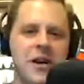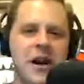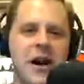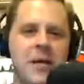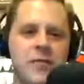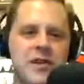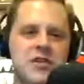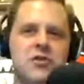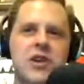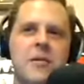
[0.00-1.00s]
Um, his
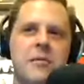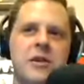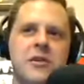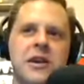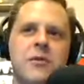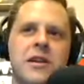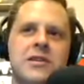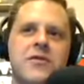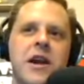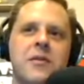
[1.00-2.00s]
new job at Peter Kiewit, he's
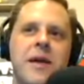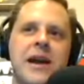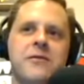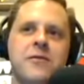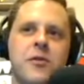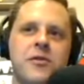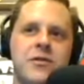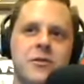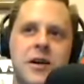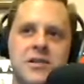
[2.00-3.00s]
flying back and forth
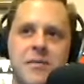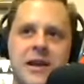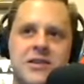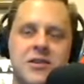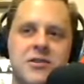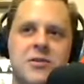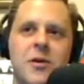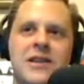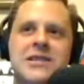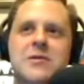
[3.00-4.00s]
to uh, to Mexico. So
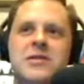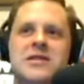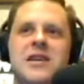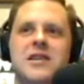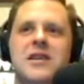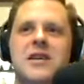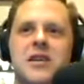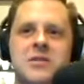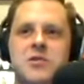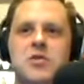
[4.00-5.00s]
once he was done,
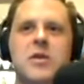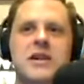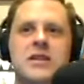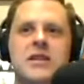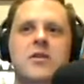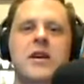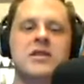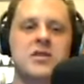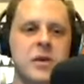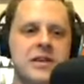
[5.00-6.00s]
he's two weeks in the U.S.,
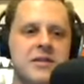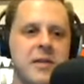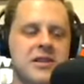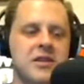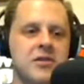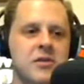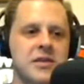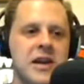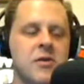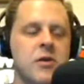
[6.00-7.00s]
two weeks in Mexico doing
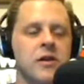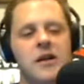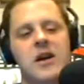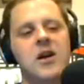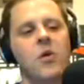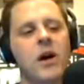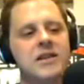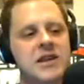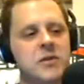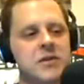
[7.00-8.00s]
tech work. Once
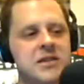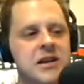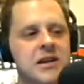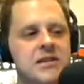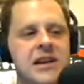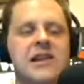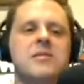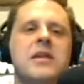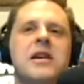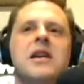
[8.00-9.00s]
he was done telling
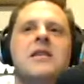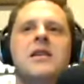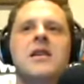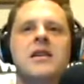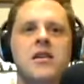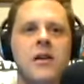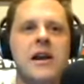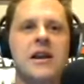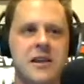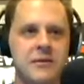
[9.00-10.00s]
me and you know, and
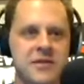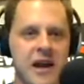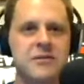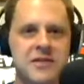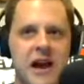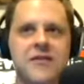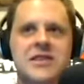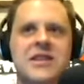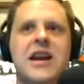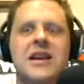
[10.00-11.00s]
he was I was obvious
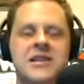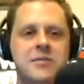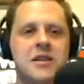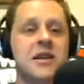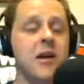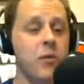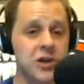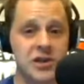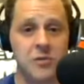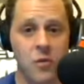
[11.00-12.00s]
that I accepted it and I
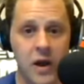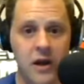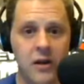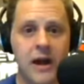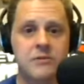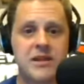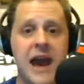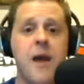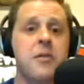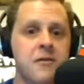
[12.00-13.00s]
wished him well. I was
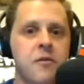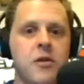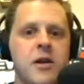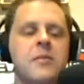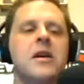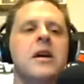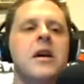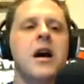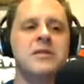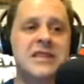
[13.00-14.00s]
happy for him.
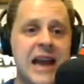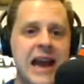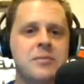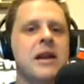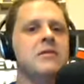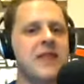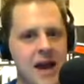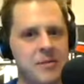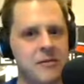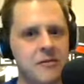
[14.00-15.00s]
I was sad, but I was
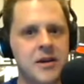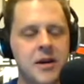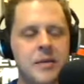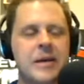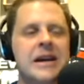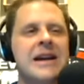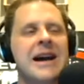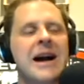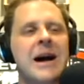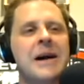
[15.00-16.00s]
happy for him.
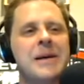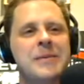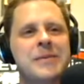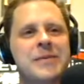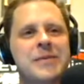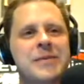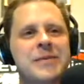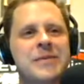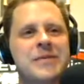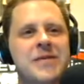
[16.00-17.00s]
Um,
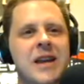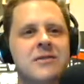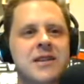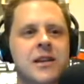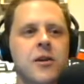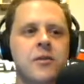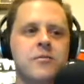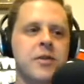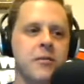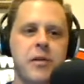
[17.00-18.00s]
then I was like, oh, and
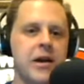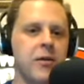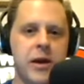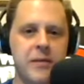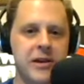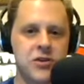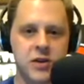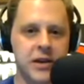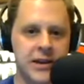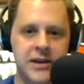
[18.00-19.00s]
you know, by the way, make sure you
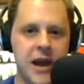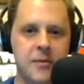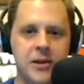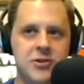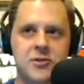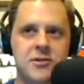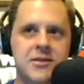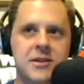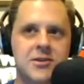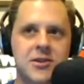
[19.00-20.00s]
get kidnapping insurance
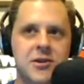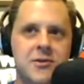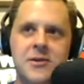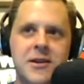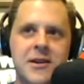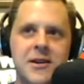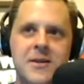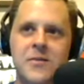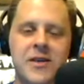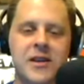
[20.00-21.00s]
because you know.
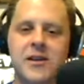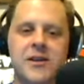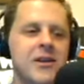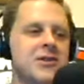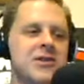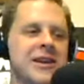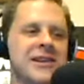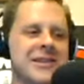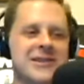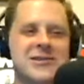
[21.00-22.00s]
And, and uh, he
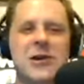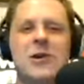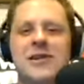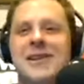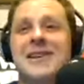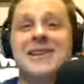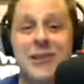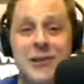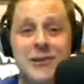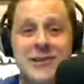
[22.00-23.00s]
says, "Don't." Then he
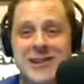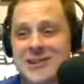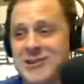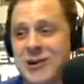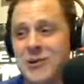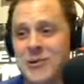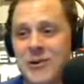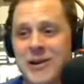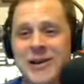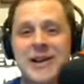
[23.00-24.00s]
literally says, "Don't
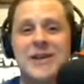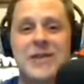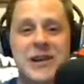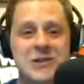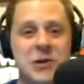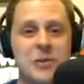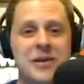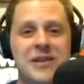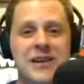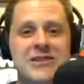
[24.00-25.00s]
worry." They told me
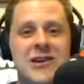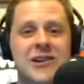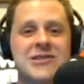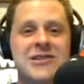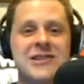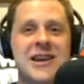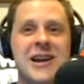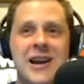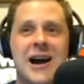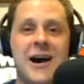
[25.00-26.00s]
that as long as you stay
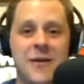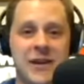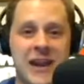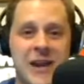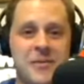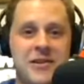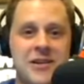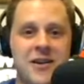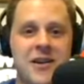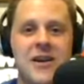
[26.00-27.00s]
kind of on the campus
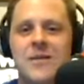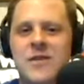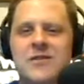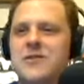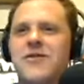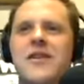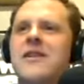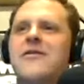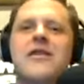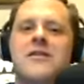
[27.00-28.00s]
area, that there's very,
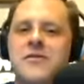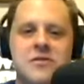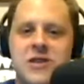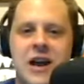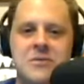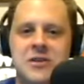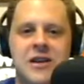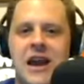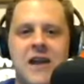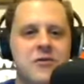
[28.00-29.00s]
very few times they're going to
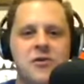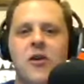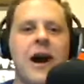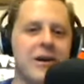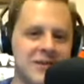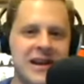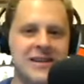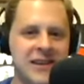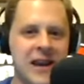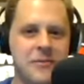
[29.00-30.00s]
have you go outside the
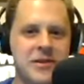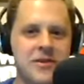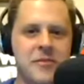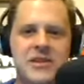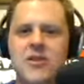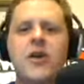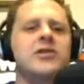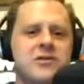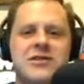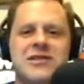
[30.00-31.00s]
campus area. But as long as
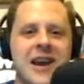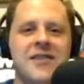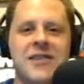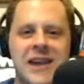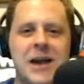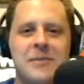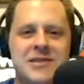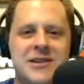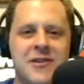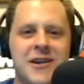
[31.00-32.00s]
you stay on the campus
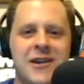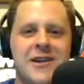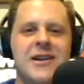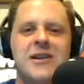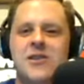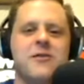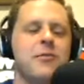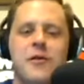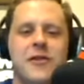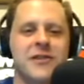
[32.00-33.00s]
area, you're
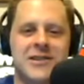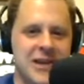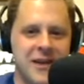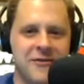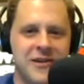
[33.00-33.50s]
perfectly safe.